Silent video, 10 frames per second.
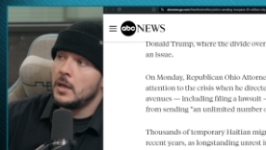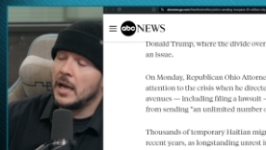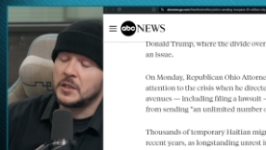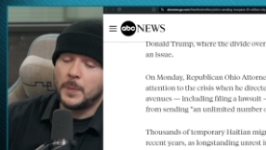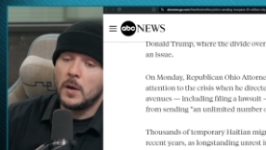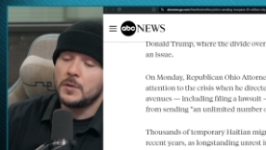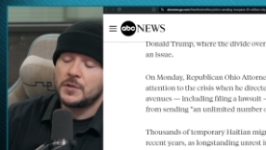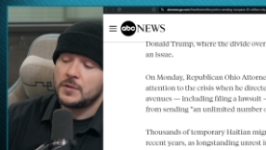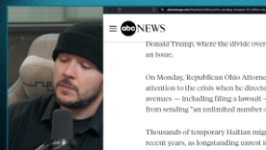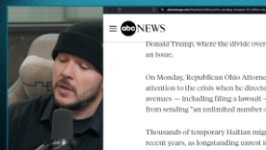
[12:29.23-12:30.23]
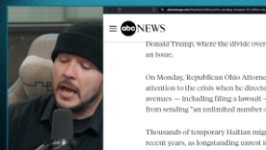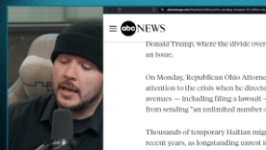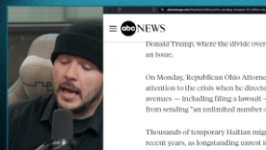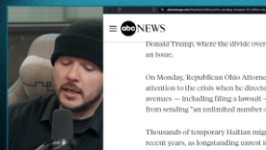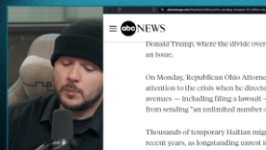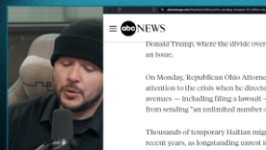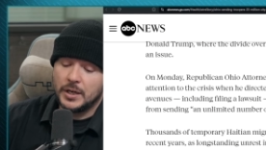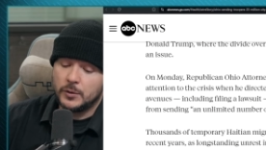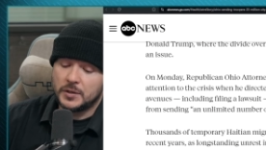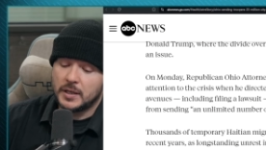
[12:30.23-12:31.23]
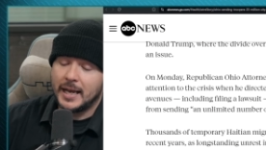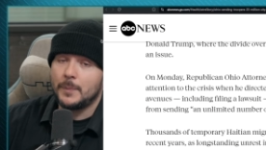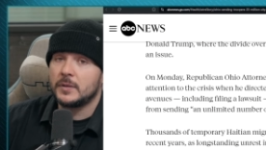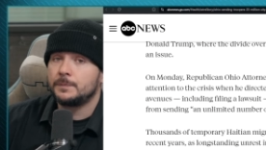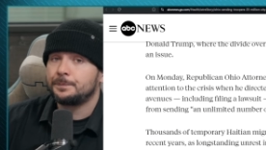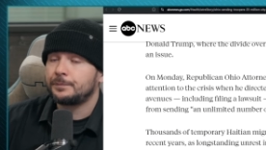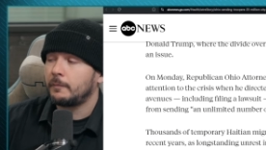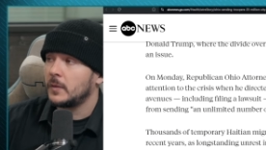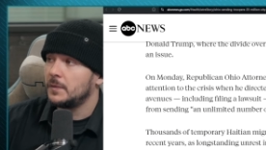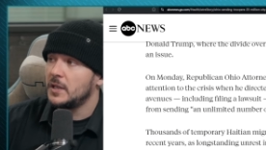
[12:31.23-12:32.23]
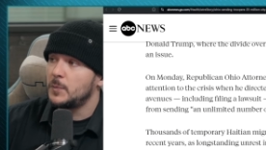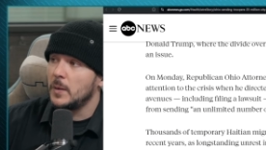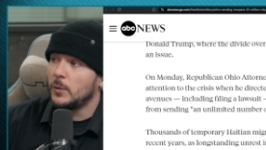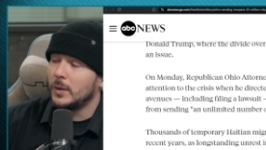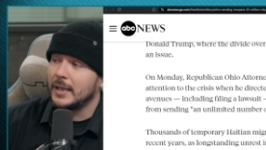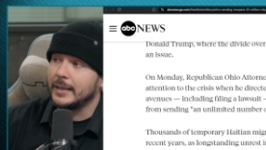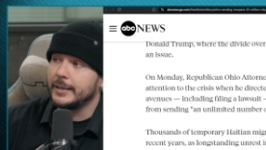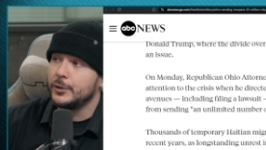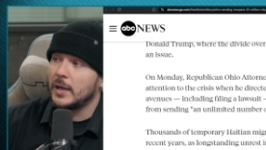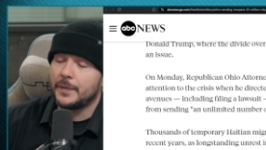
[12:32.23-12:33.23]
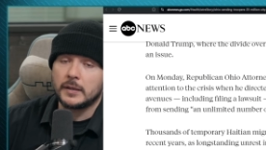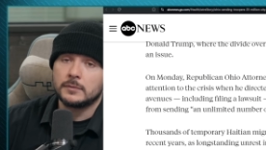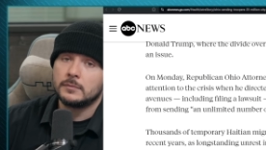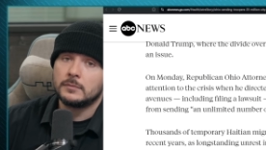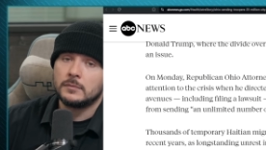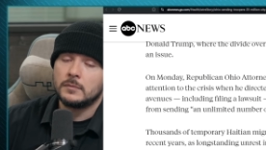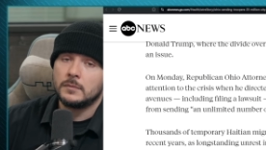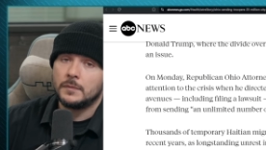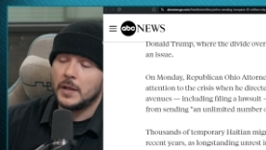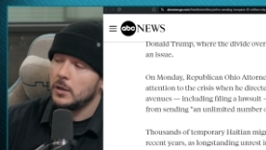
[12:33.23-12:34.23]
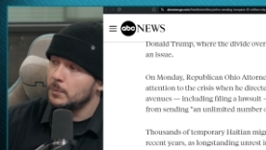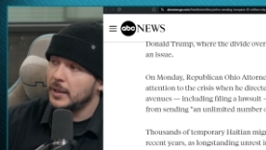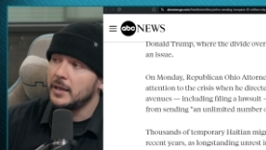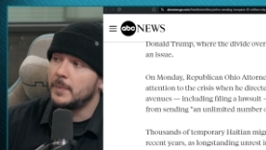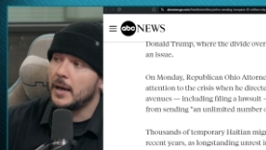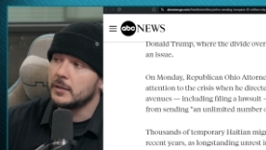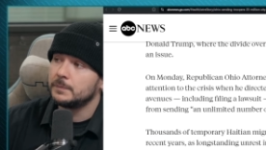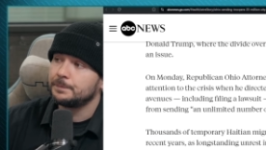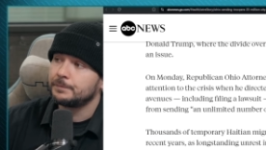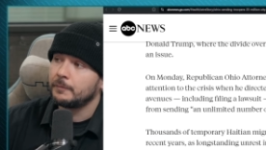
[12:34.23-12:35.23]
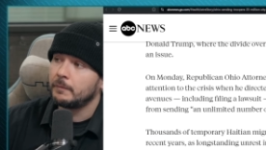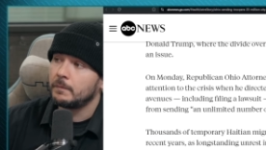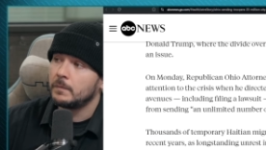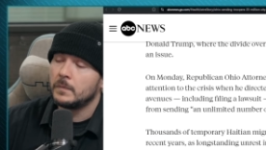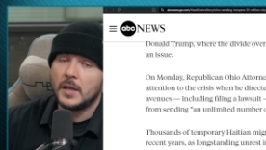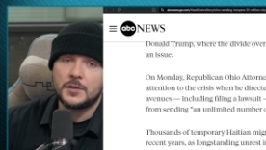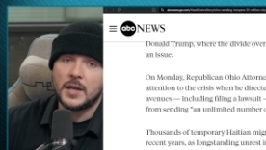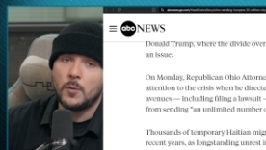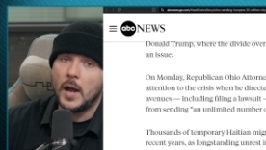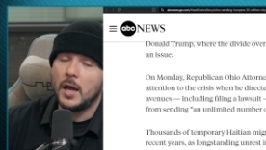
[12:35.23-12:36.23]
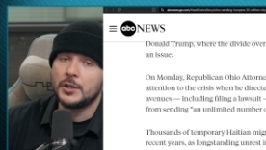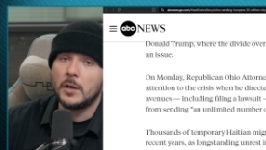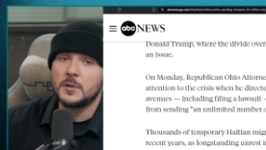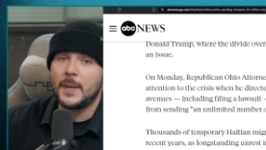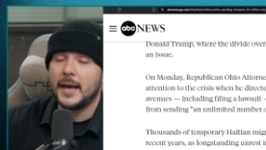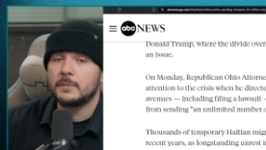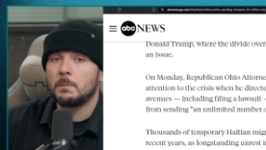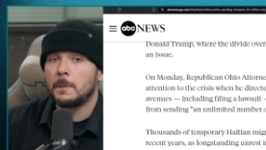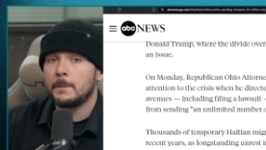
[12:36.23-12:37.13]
I suppose I can predict what's going to happen. These people will likely do nothing. They'll complain about it. And they'll say, well, you know, it's bad.